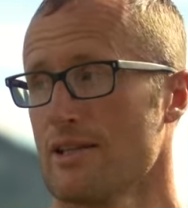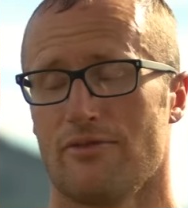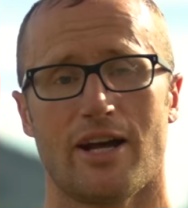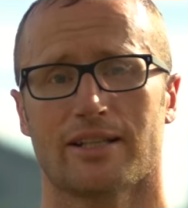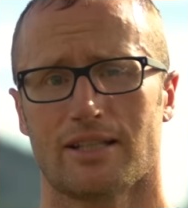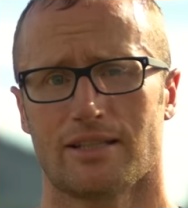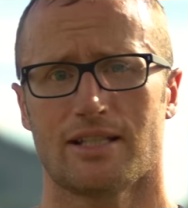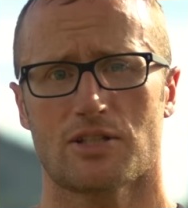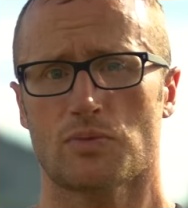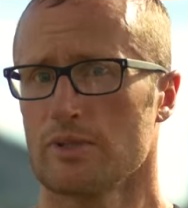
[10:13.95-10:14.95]
The fact that
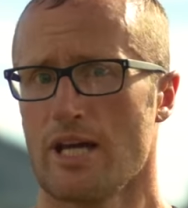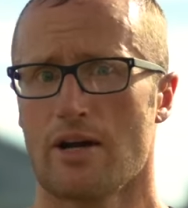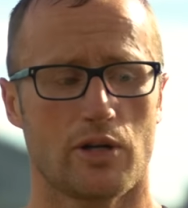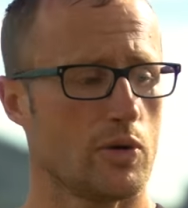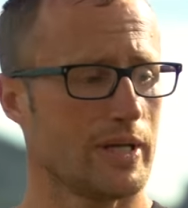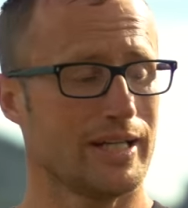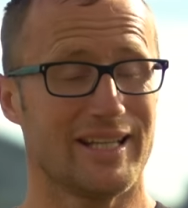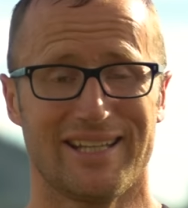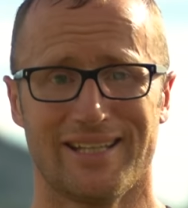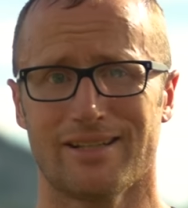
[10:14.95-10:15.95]
this will now go in
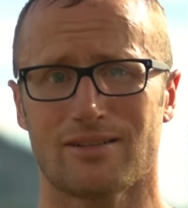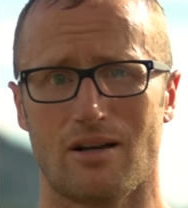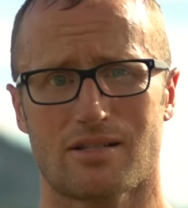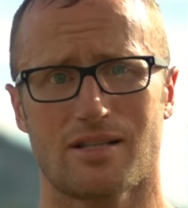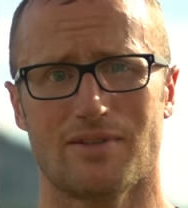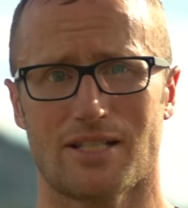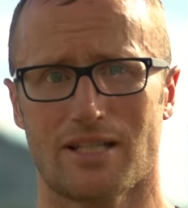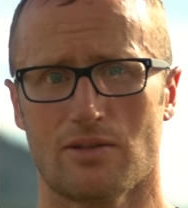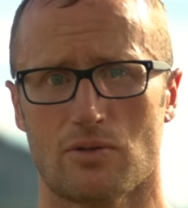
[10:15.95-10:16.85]
any Glock 17